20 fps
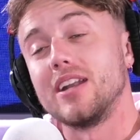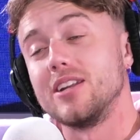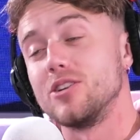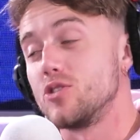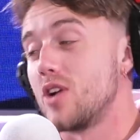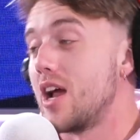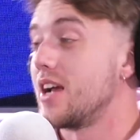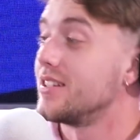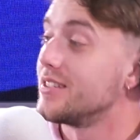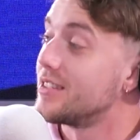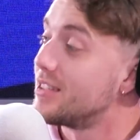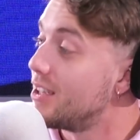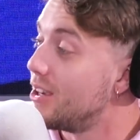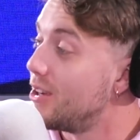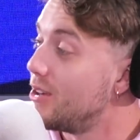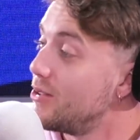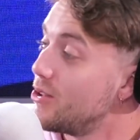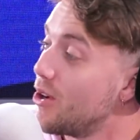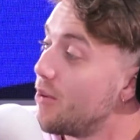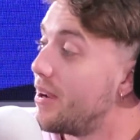a Dragon
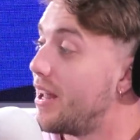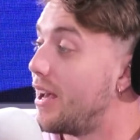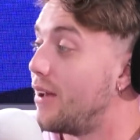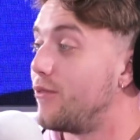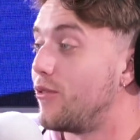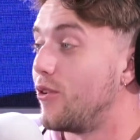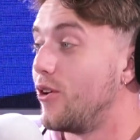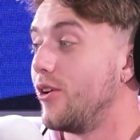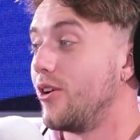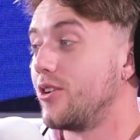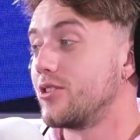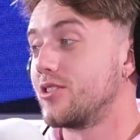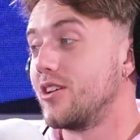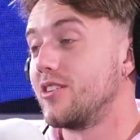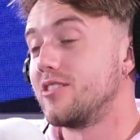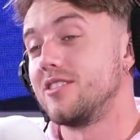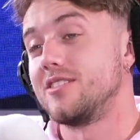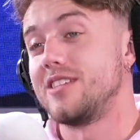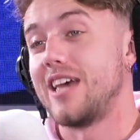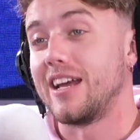2, nominated for an
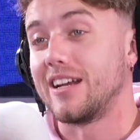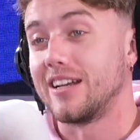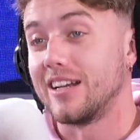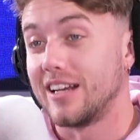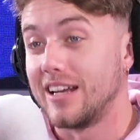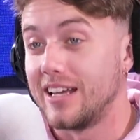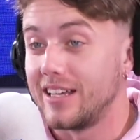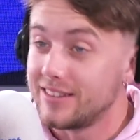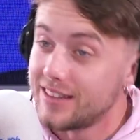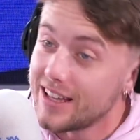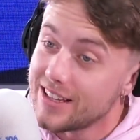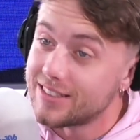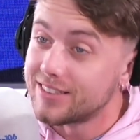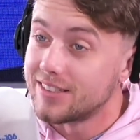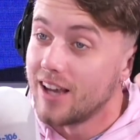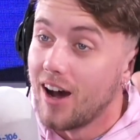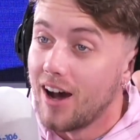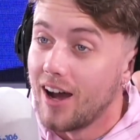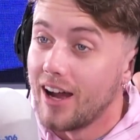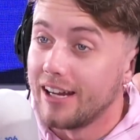Oscar. So technically,
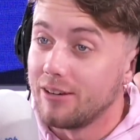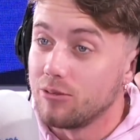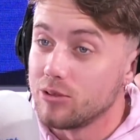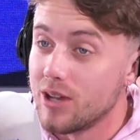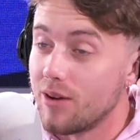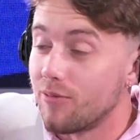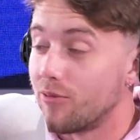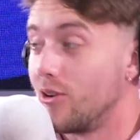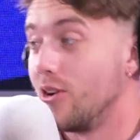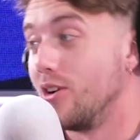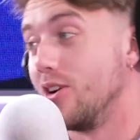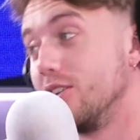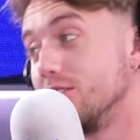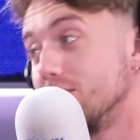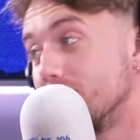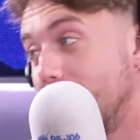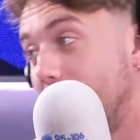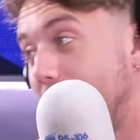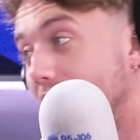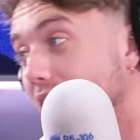this guy was up for an Oscar.